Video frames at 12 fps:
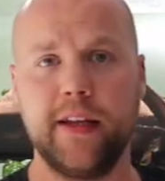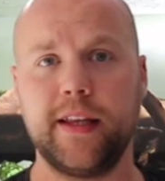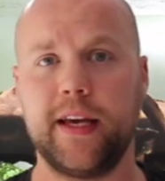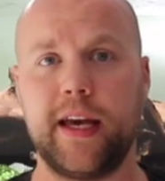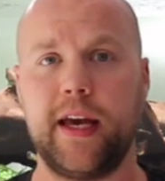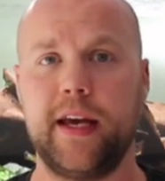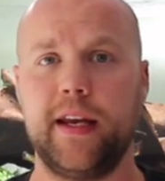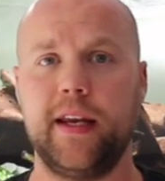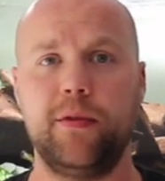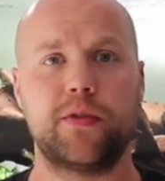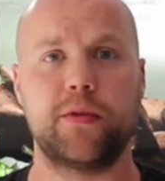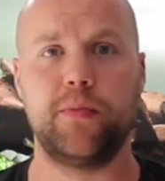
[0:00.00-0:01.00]
He didn't get eaten,
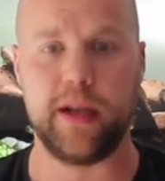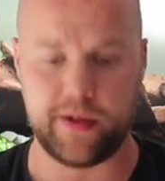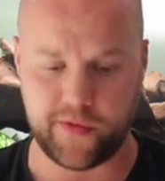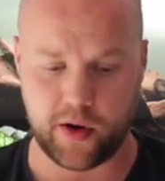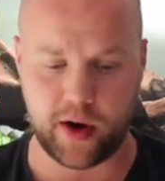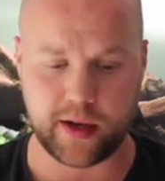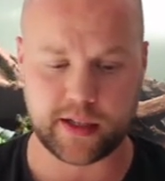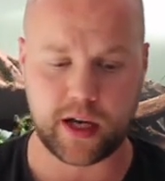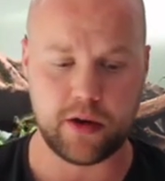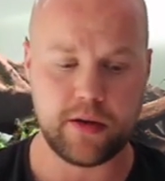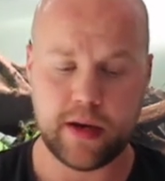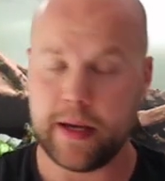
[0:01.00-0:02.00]
he was completely fine.
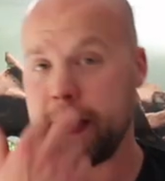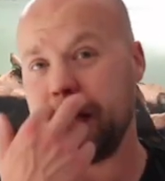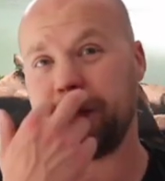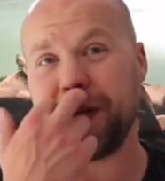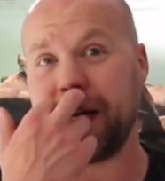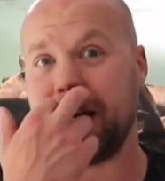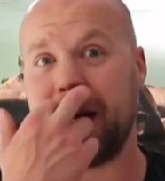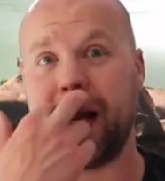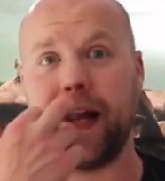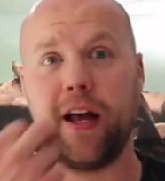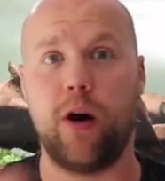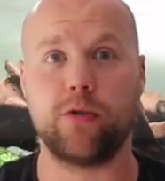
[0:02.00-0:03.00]
So he's been in
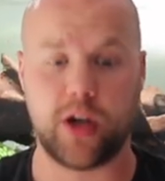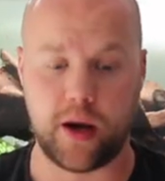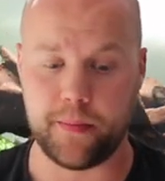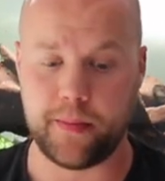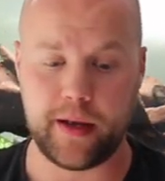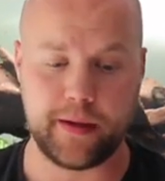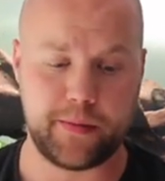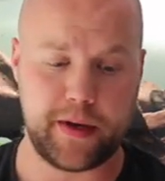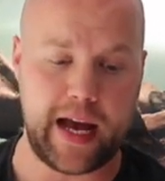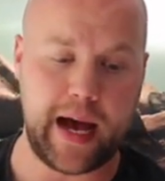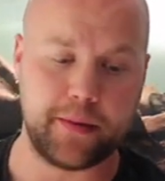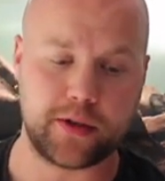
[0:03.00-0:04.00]
there the whole time and he's
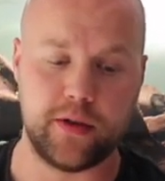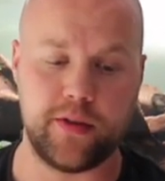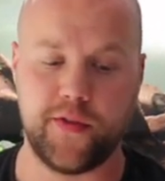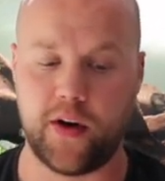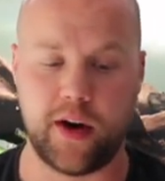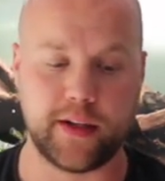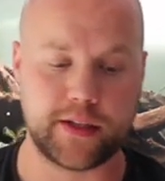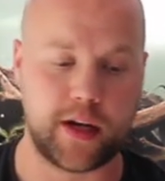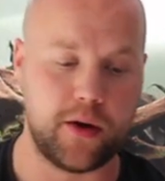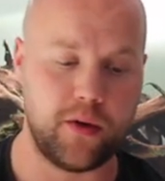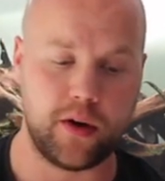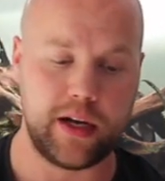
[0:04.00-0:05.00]
been absolutely fine.
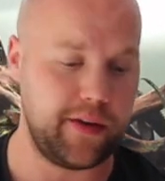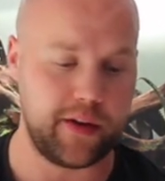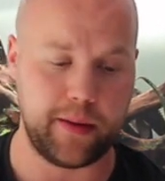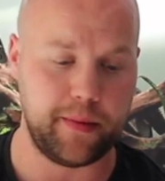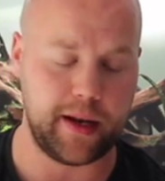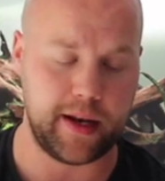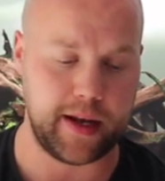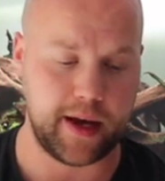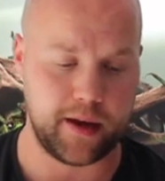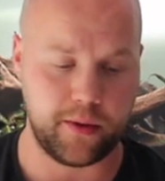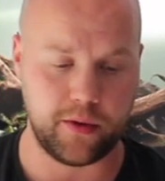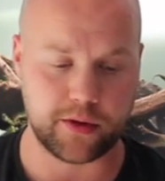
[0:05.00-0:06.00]
So I'm leaving him in
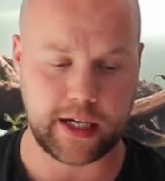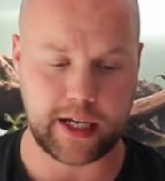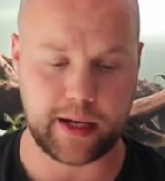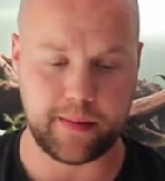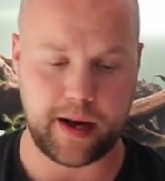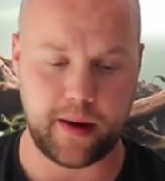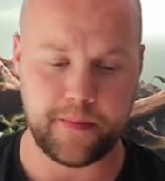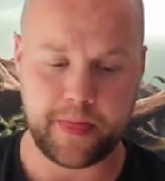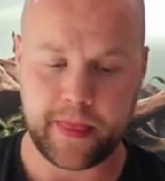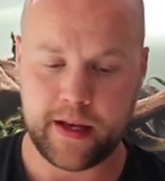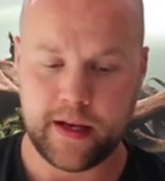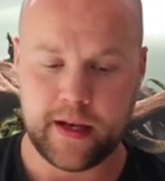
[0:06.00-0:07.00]
there, I'm not taking him out.
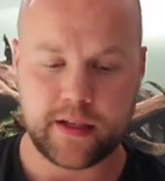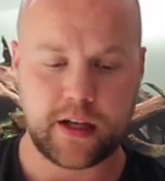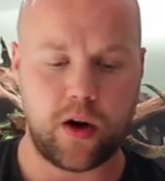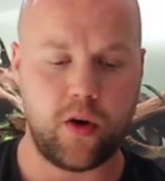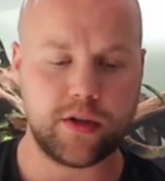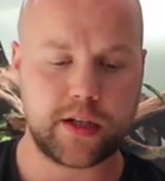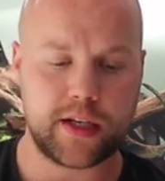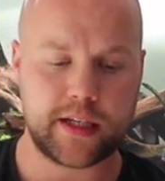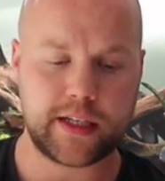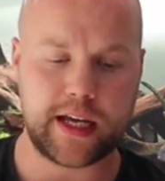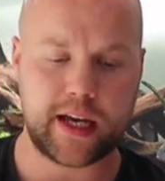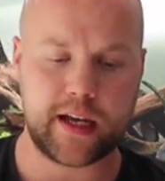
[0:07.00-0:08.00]
So on to the
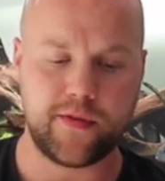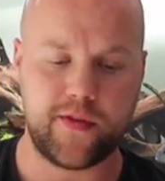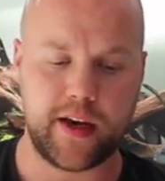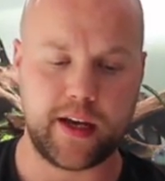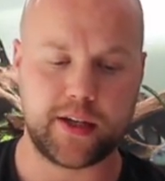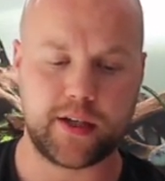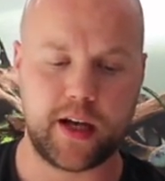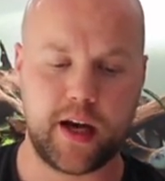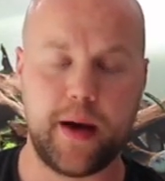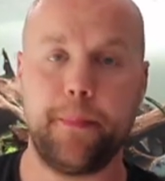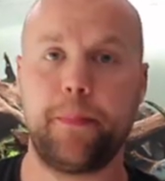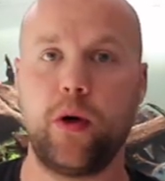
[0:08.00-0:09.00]
second fish,
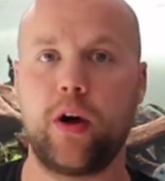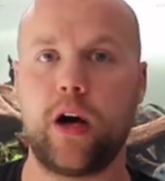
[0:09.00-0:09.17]
blue